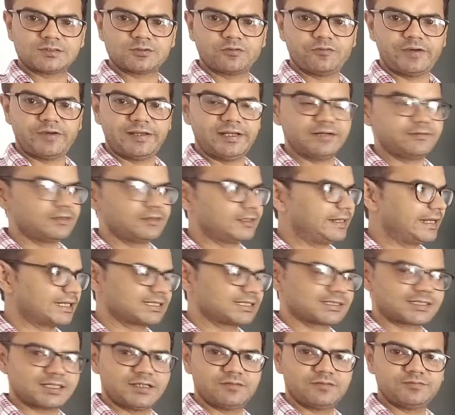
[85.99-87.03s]
So whenever
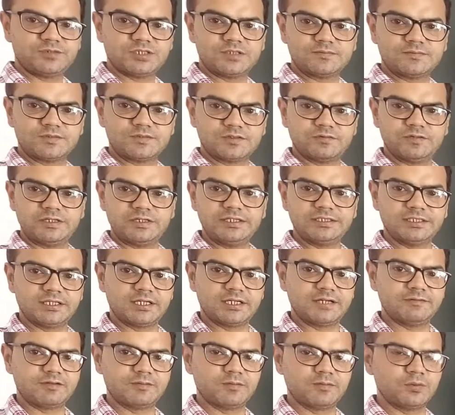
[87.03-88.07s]
next time germs will enter
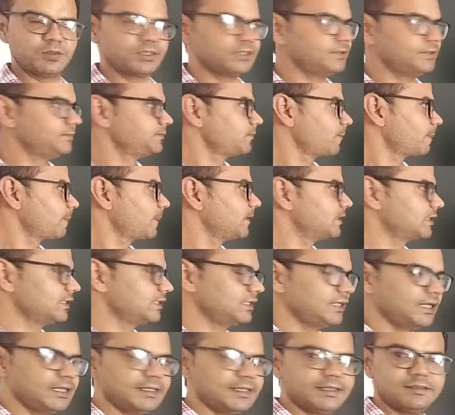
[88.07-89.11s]
our body,
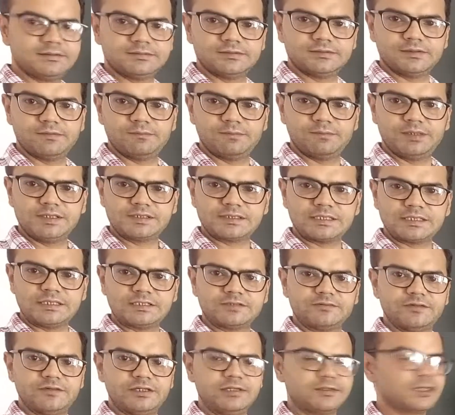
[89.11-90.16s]
T and B cells
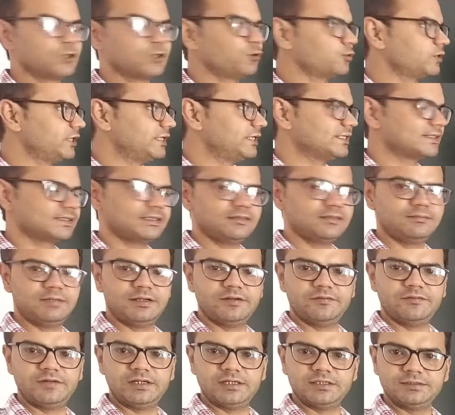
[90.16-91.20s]
will recognize them
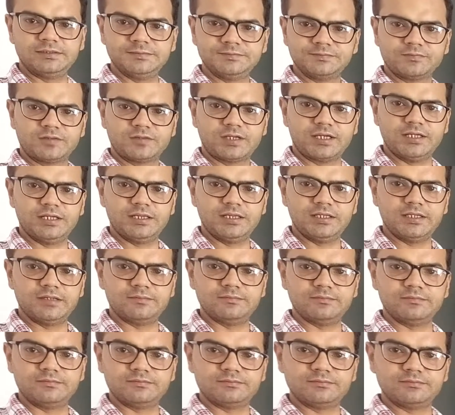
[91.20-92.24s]
and will kill them.
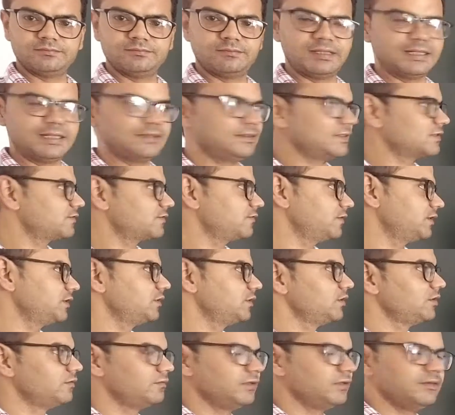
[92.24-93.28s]
By this way,
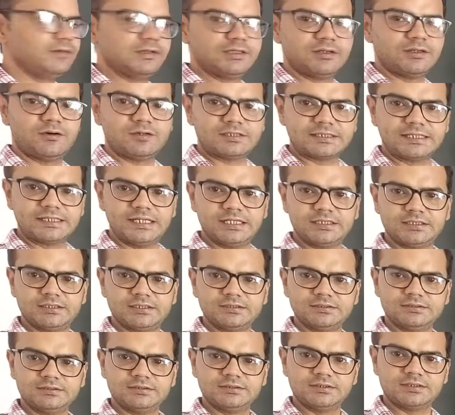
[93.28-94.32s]
we will not get
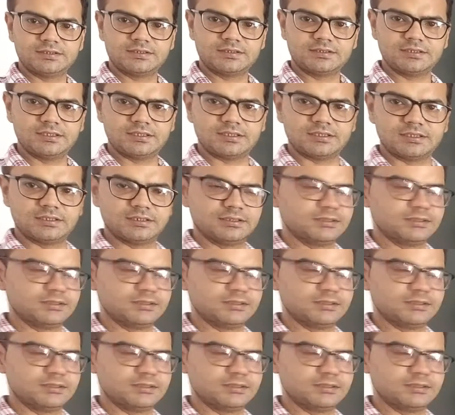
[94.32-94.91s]
sick.